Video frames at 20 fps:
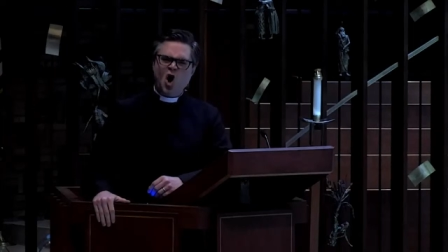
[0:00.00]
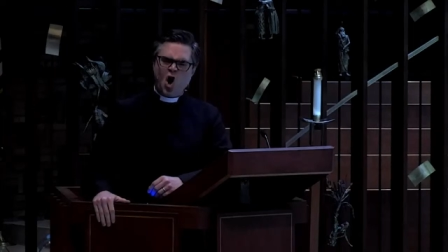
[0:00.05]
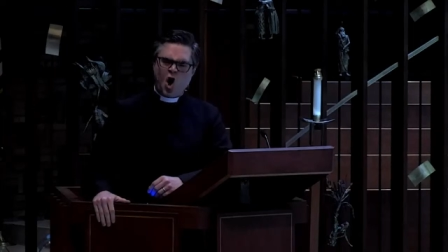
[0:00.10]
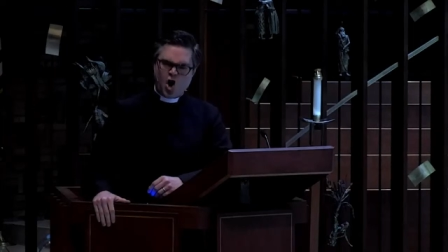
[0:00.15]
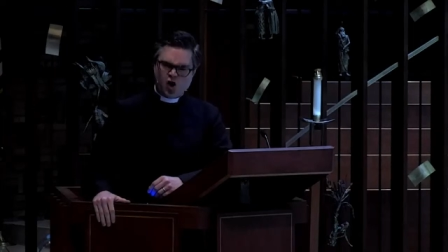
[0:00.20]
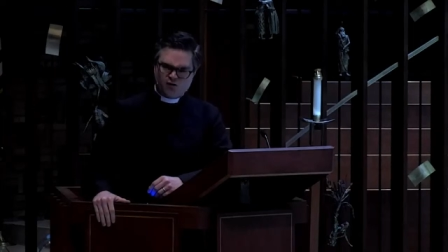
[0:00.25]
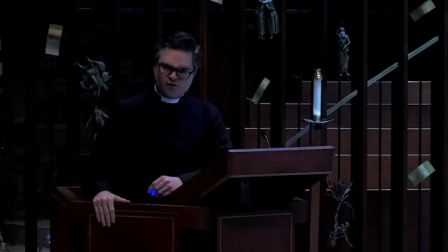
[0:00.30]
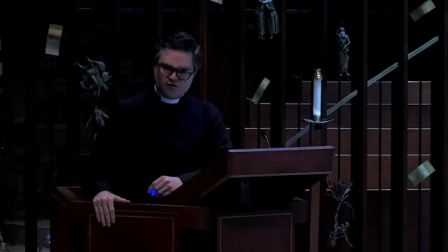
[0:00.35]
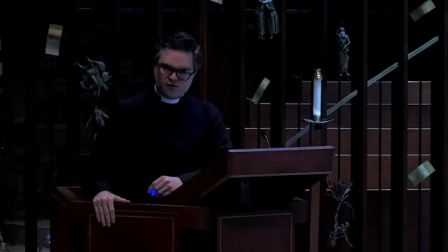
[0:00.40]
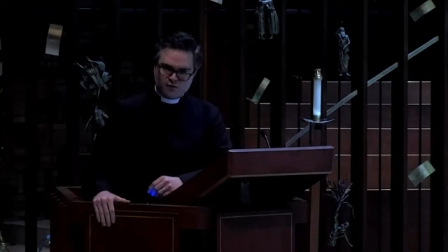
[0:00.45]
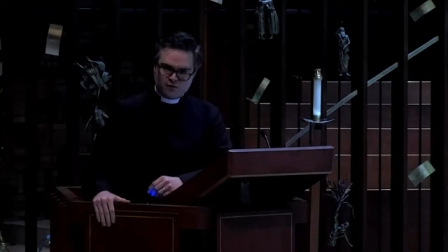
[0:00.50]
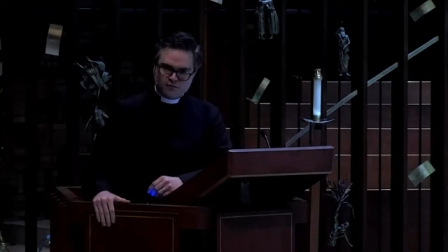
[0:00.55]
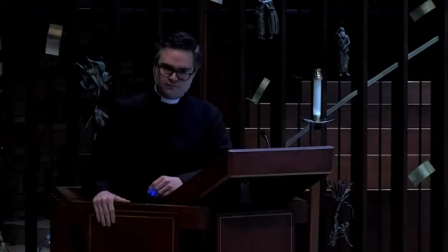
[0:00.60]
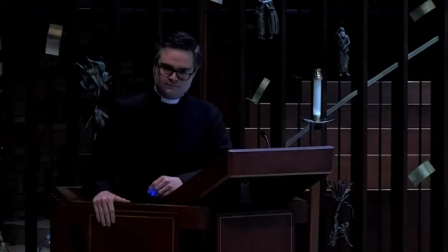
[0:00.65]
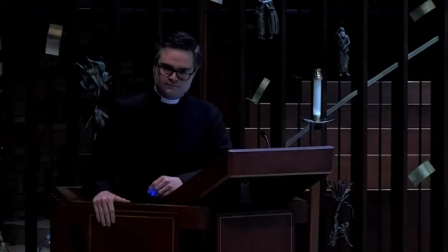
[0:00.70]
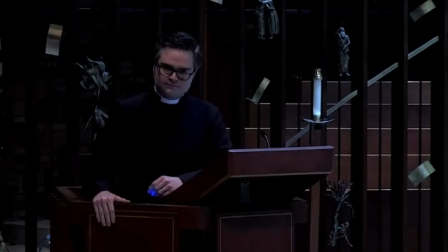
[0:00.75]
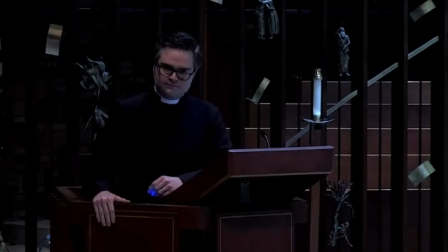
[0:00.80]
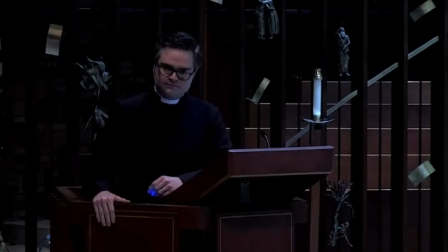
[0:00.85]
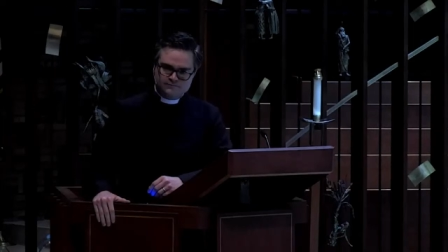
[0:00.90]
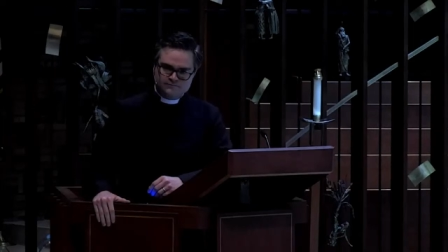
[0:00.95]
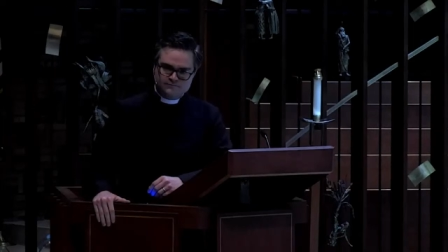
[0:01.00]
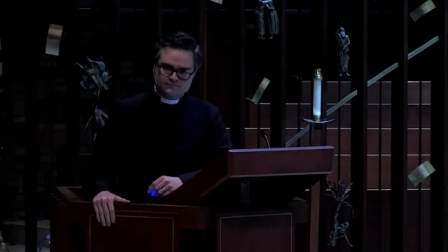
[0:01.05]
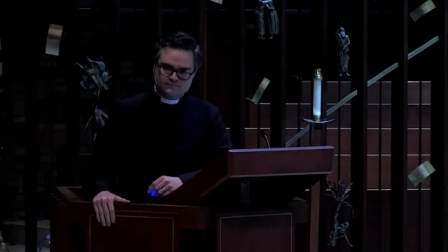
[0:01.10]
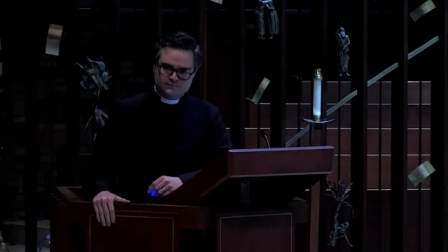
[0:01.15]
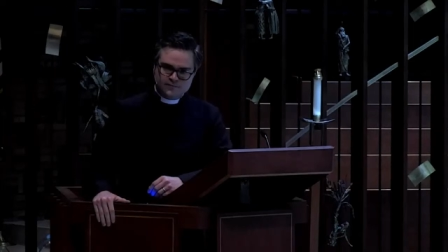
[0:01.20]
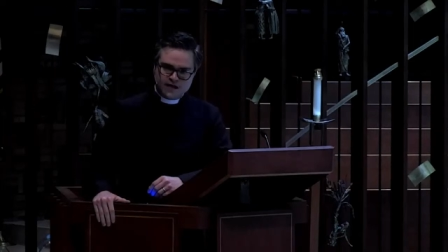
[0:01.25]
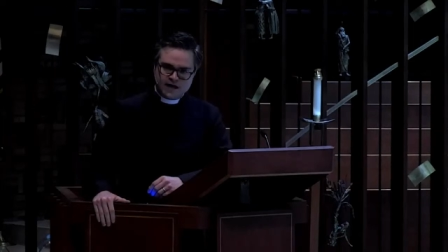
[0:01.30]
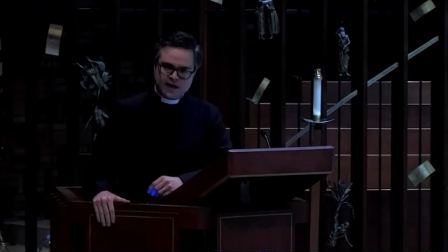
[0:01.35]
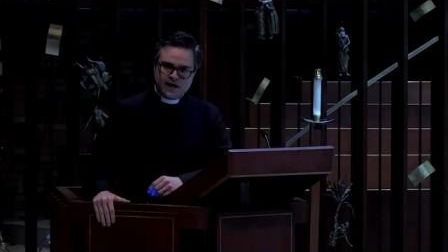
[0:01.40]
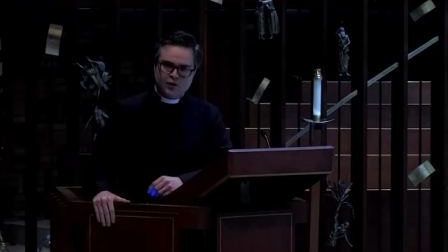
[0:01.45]
awful
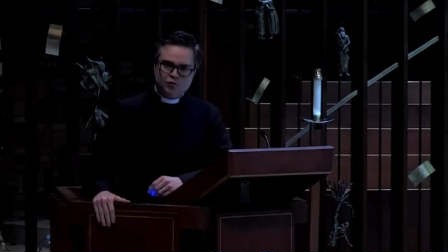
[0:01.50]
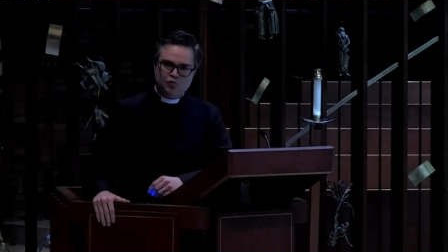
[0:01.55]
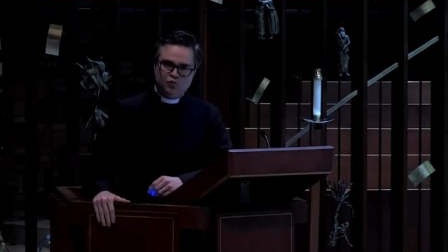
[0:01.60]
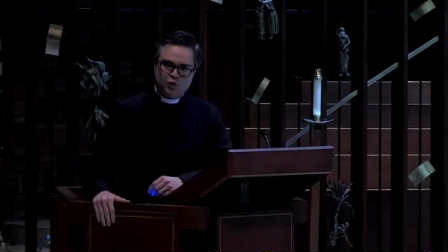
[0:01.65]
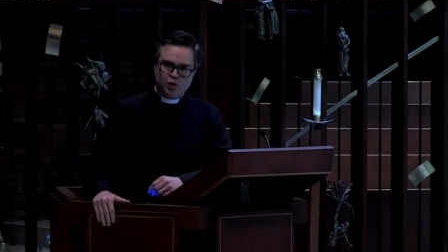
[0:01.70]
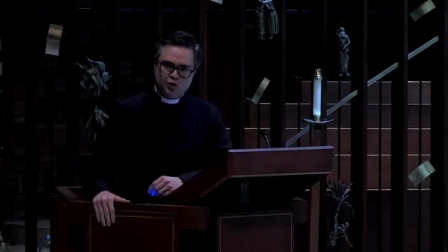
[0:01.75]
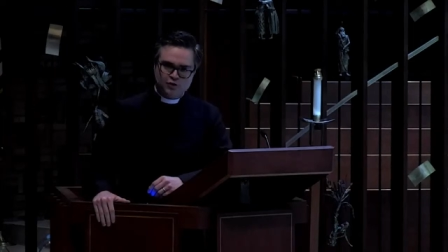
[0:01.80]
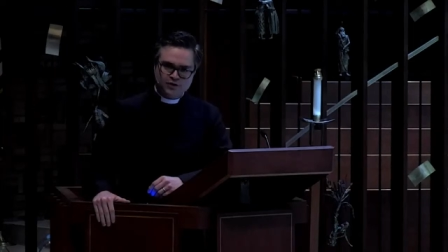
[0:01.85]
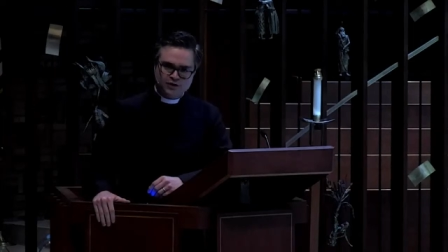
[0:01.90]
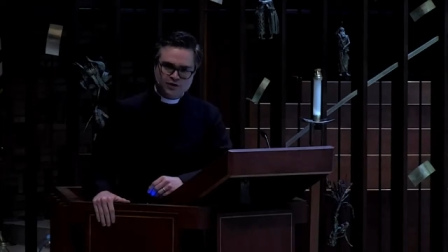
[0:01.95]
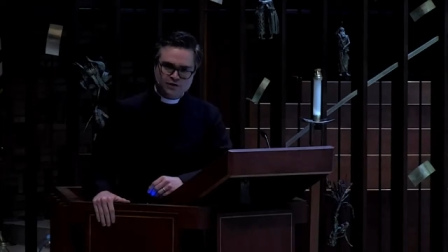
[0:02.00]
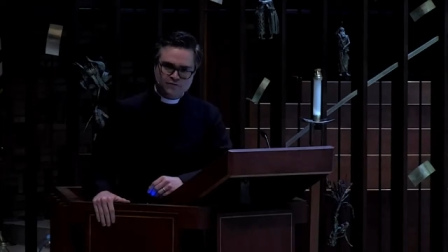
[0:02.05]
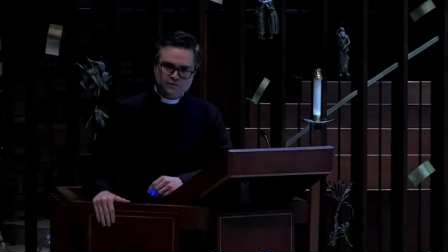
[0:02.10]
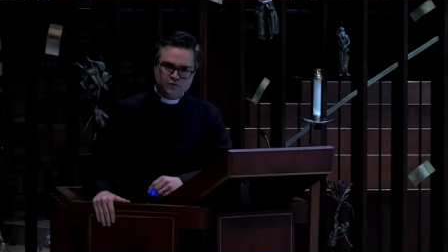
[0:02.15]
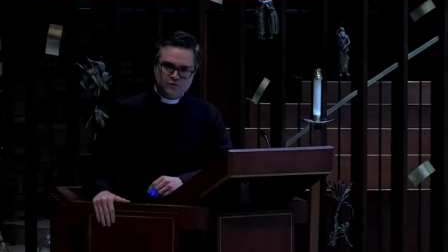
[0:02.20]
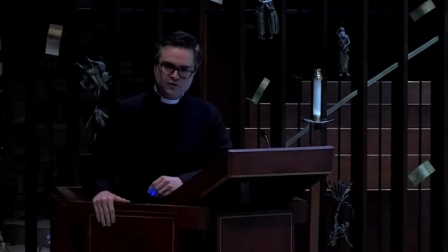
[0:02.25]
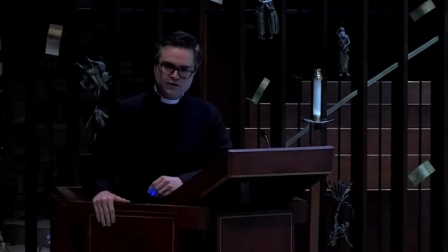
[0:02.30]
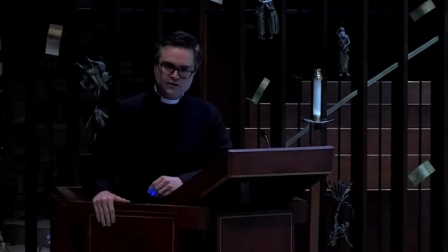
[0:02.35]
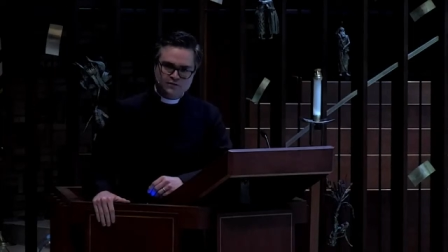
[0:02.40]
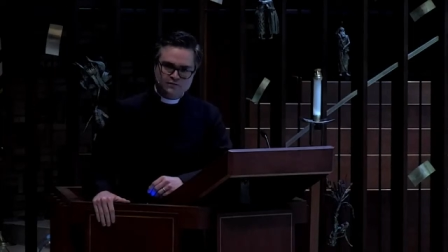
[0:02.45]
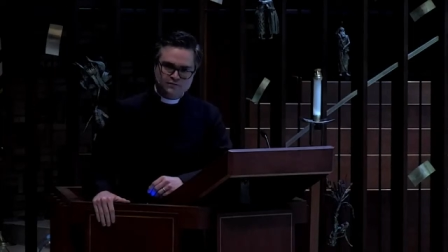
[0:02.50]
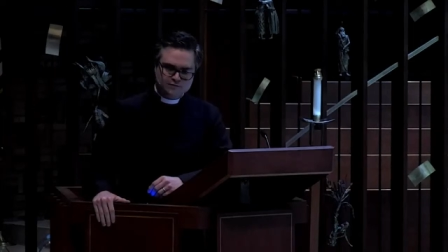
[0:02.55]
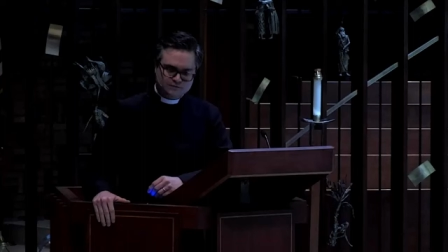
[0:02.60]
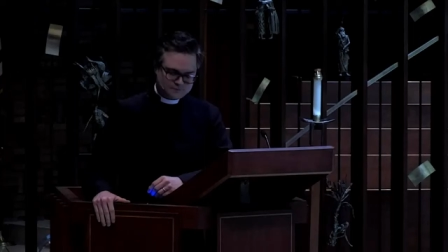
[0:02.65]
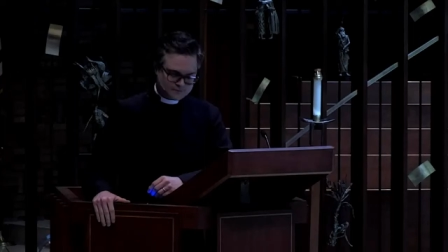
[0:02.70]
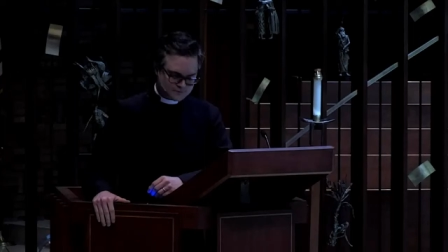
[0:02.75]
and worthy of grief,